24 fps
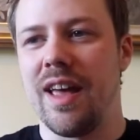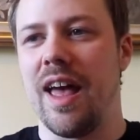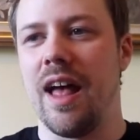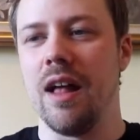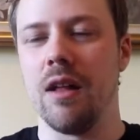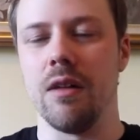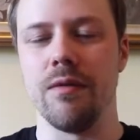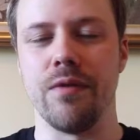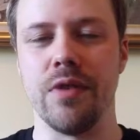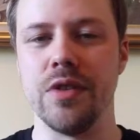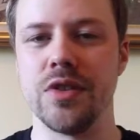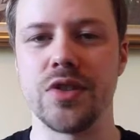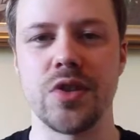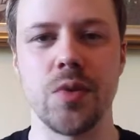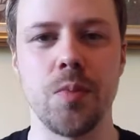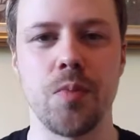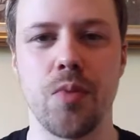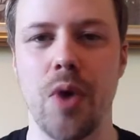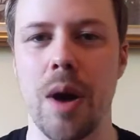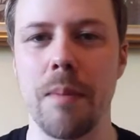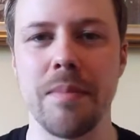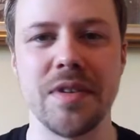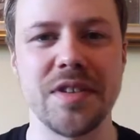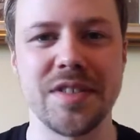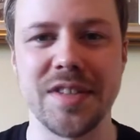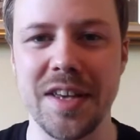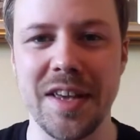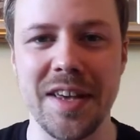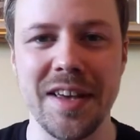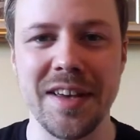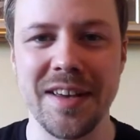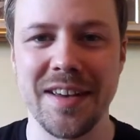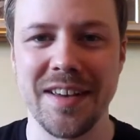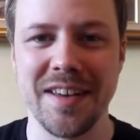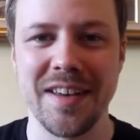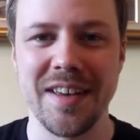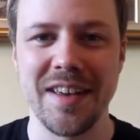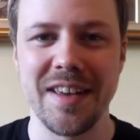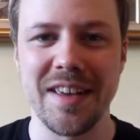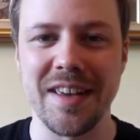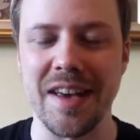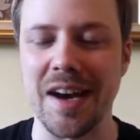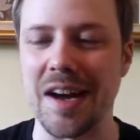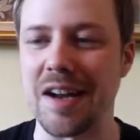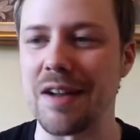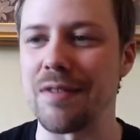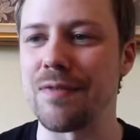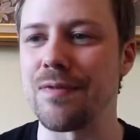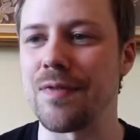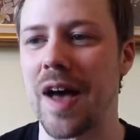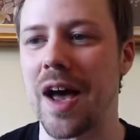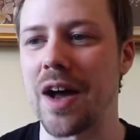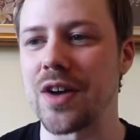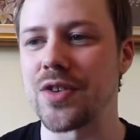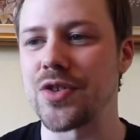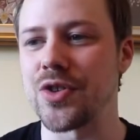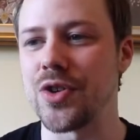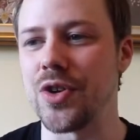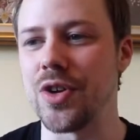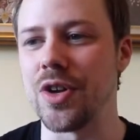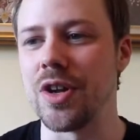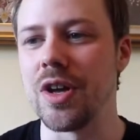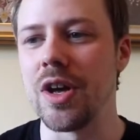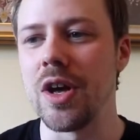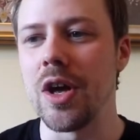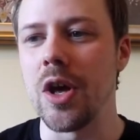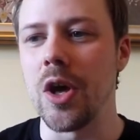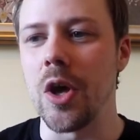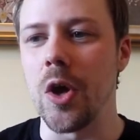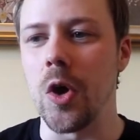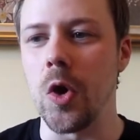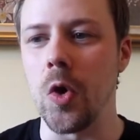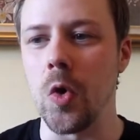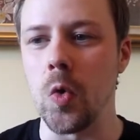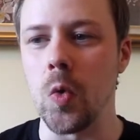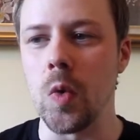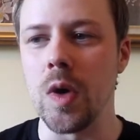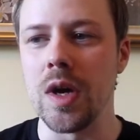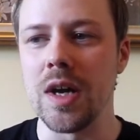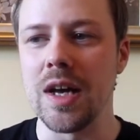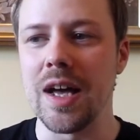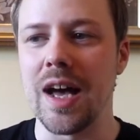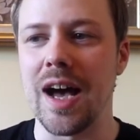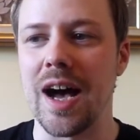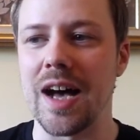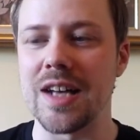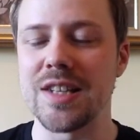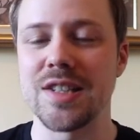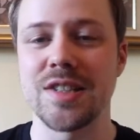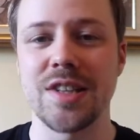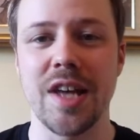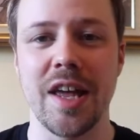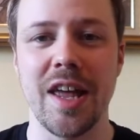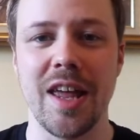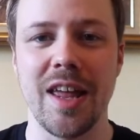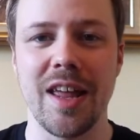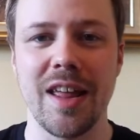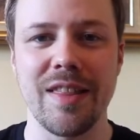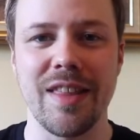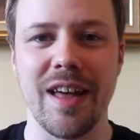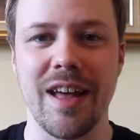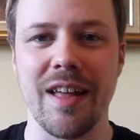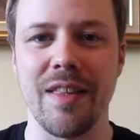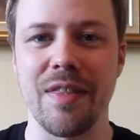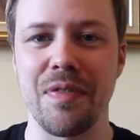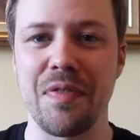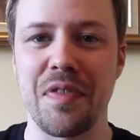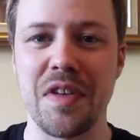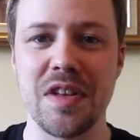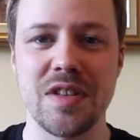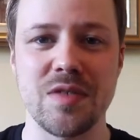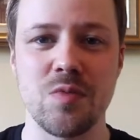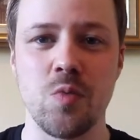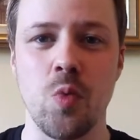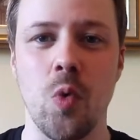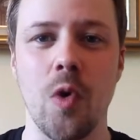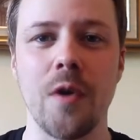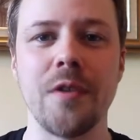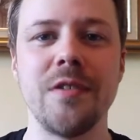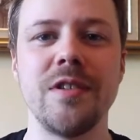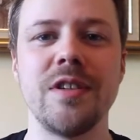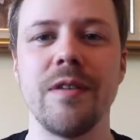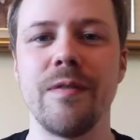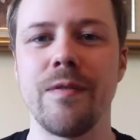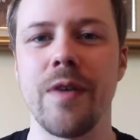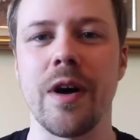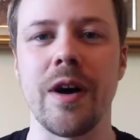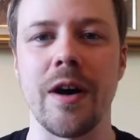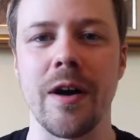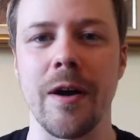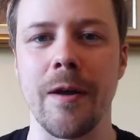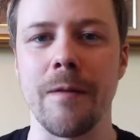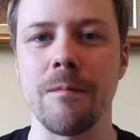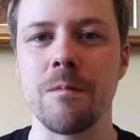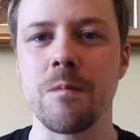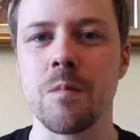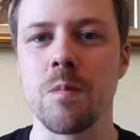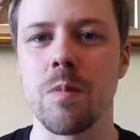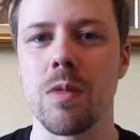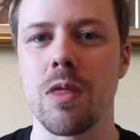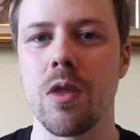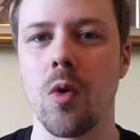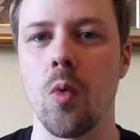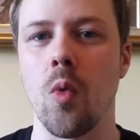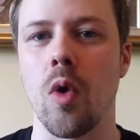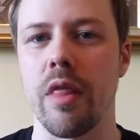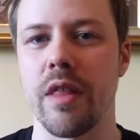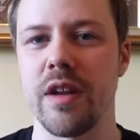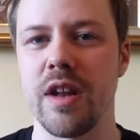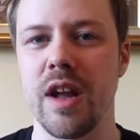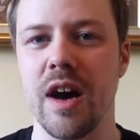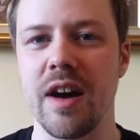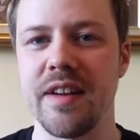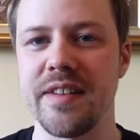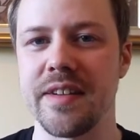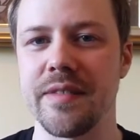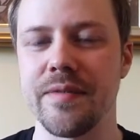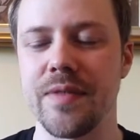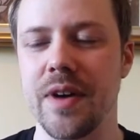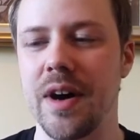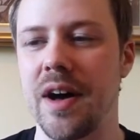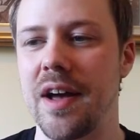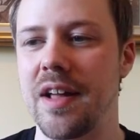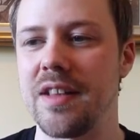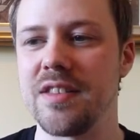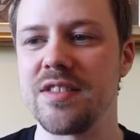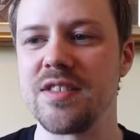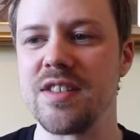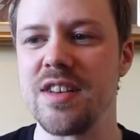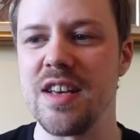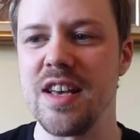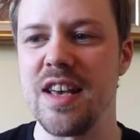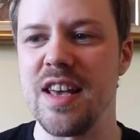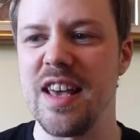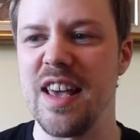elven supremacy kind of faction, who are saying that this one divine, one of the 9 divines,